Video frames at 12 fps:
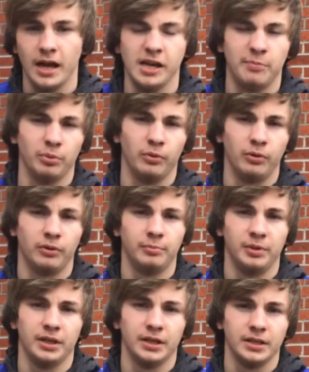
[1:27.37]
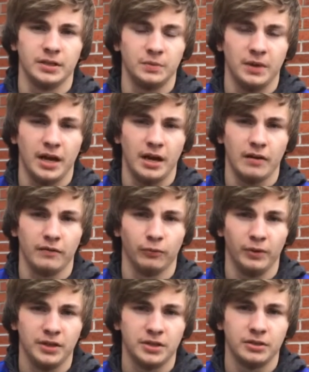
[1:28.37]
April because we have
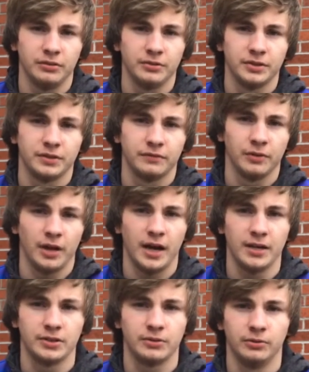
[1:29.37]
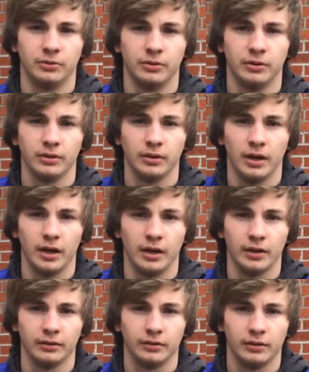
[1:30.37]
regionals for the high school
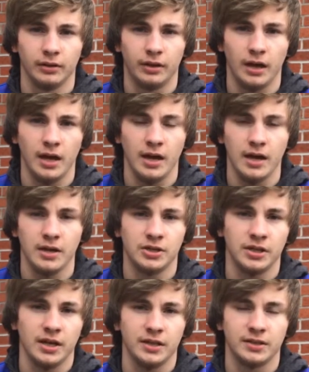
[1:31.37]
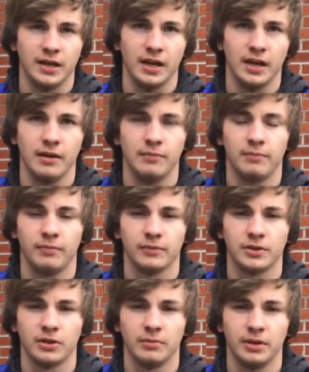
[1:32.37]
uh, KHSAA
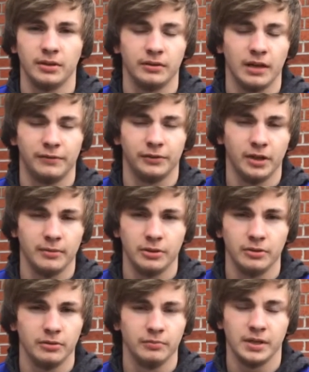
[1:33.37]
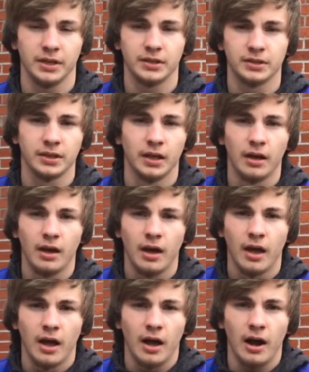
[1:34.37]
tournament, FLW mix.
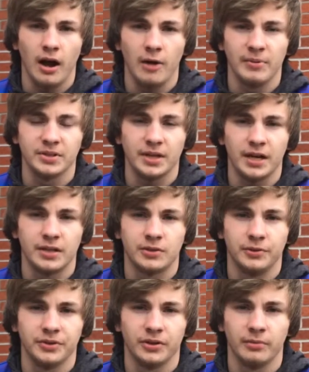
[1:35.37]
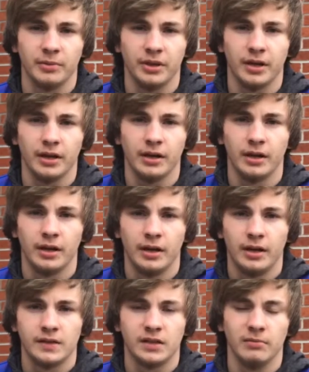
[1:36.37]
Um, it's the high school tournament there.
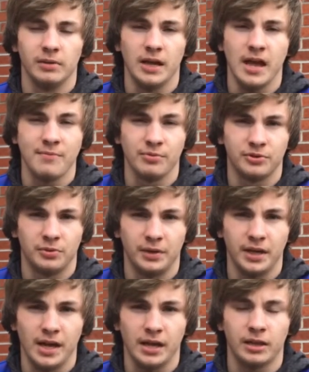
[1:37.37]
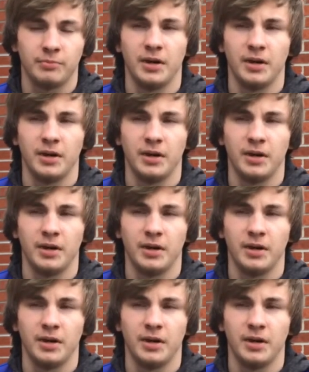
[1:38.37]
It's going to be April 28th.